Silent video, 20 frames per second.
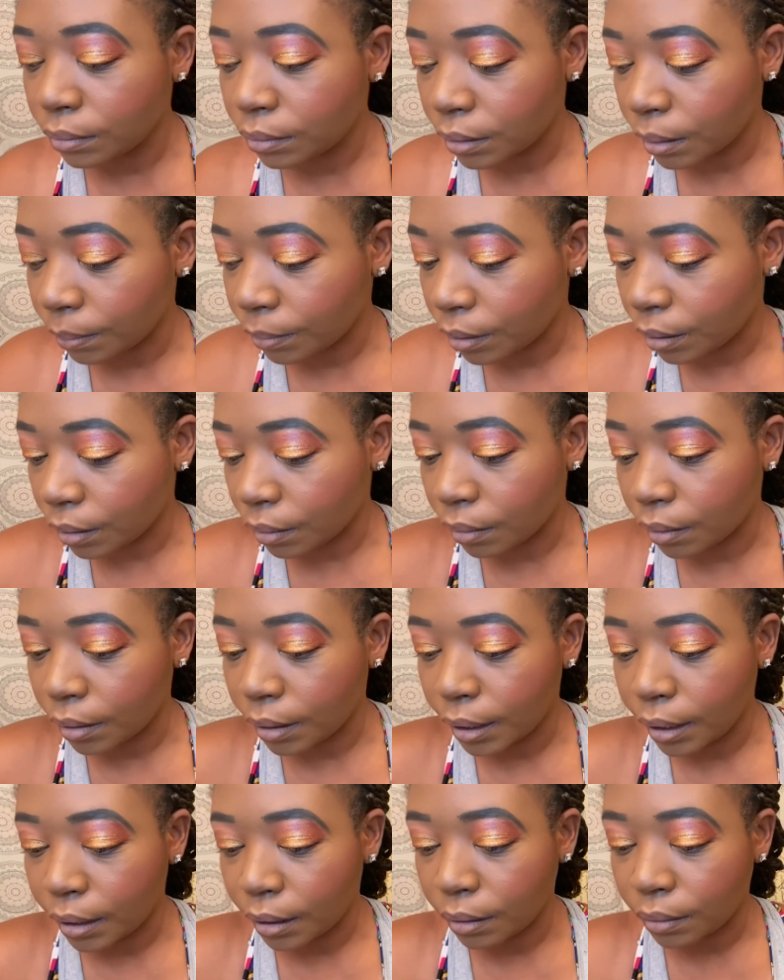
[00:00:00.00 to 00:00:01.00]
so I'm gonna go
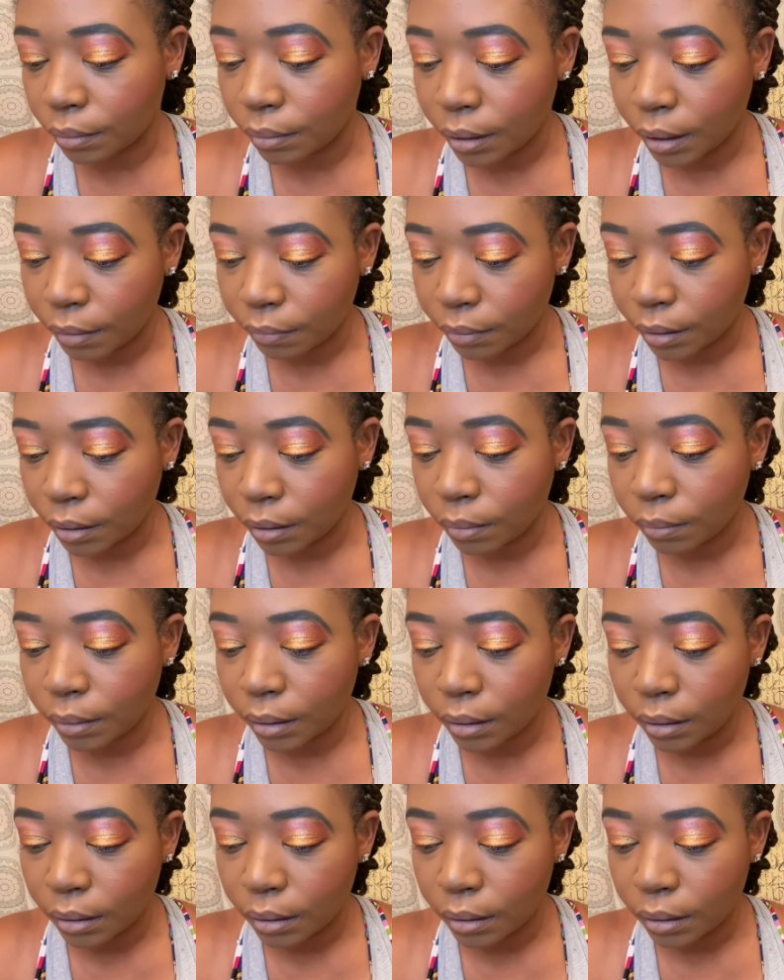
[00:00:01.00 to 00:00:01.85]
ahead and do that really quick.